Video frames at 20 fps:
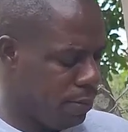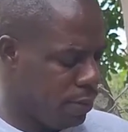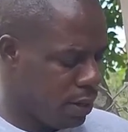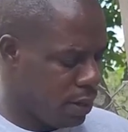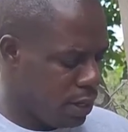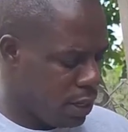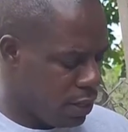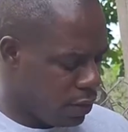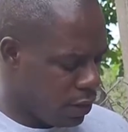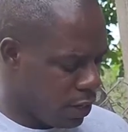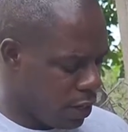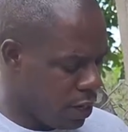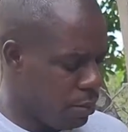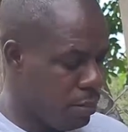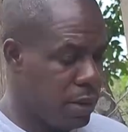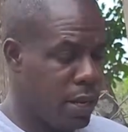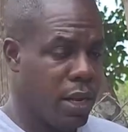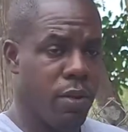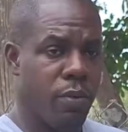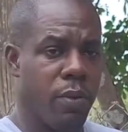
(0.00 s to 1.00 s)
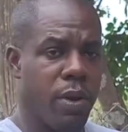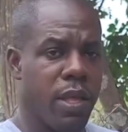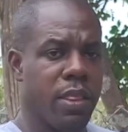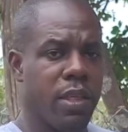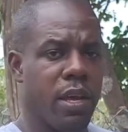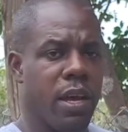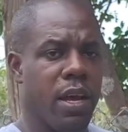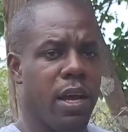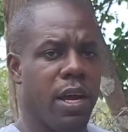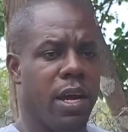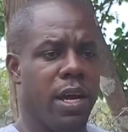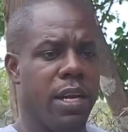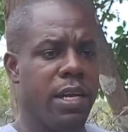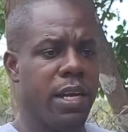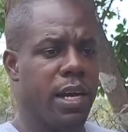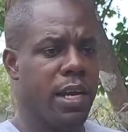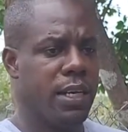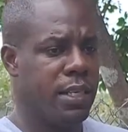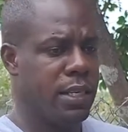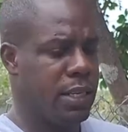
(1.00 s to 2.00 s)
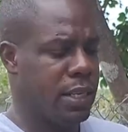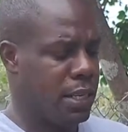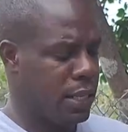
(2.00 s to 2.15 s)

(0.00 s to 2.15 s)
determine whether or not